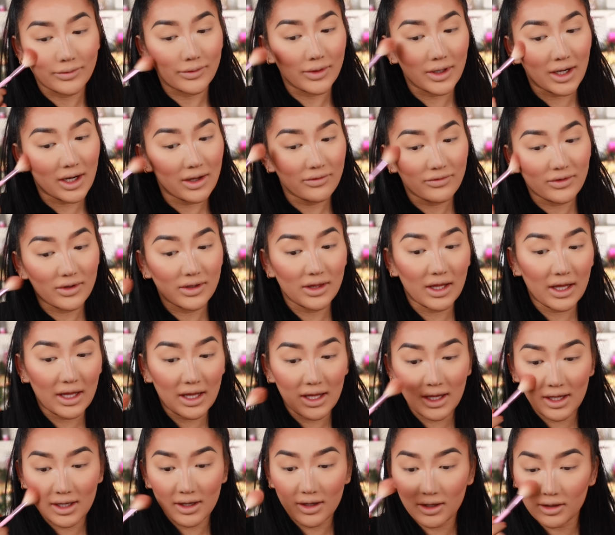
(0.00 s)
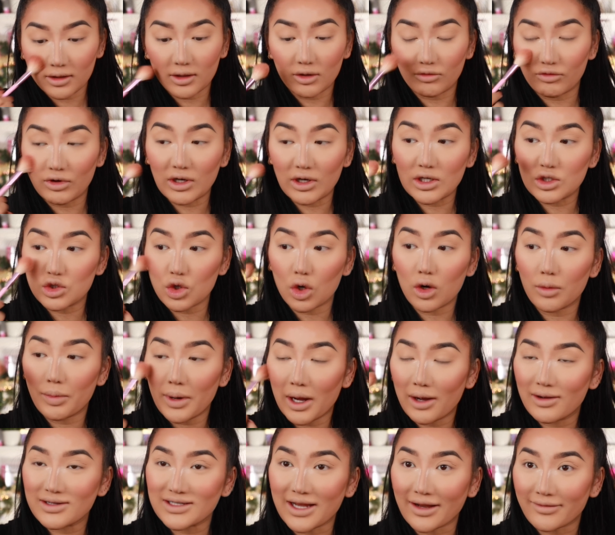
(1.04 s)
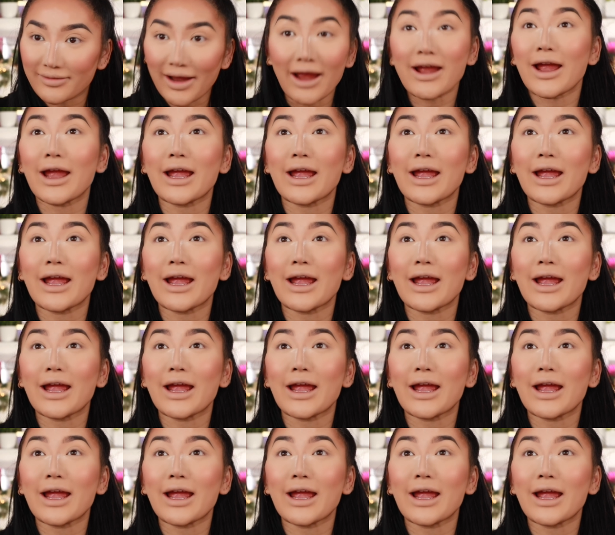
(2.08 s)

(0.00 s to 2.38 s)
Whenever they hear the Ring doorbell, it's like...